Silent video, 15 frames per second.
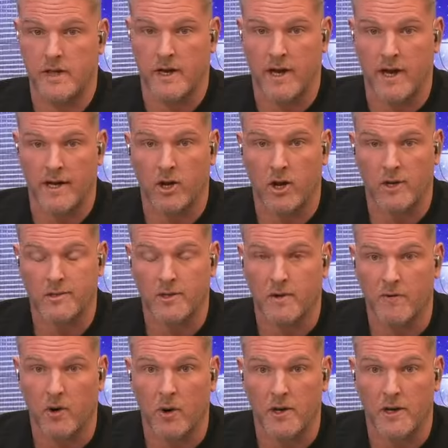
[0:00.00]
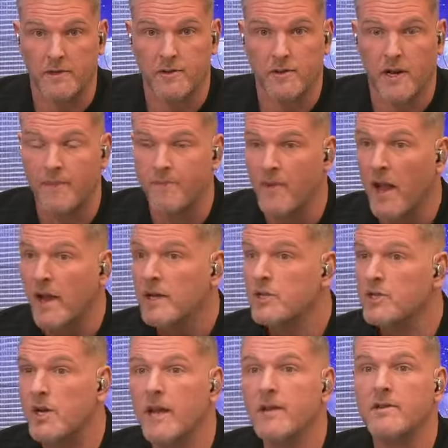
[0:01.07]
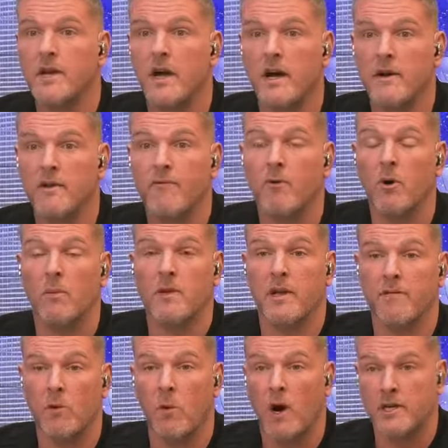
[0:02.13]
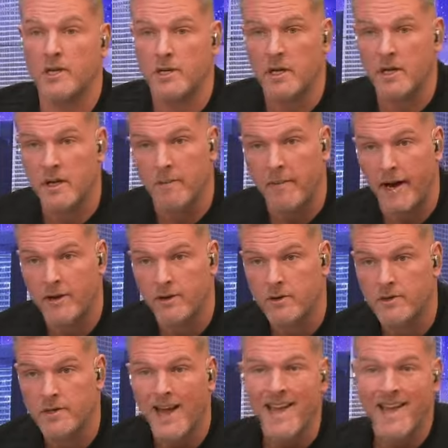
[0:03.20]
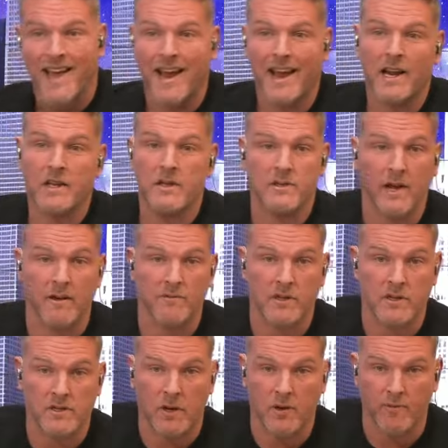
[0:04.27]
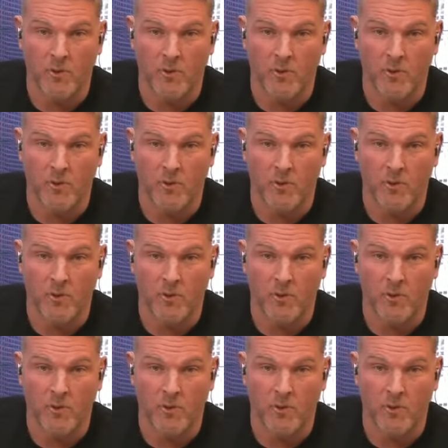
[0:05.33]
that kind of caught us off guard yesterday. Chase Young, formerly of the Washington Commanders and of the San Francisco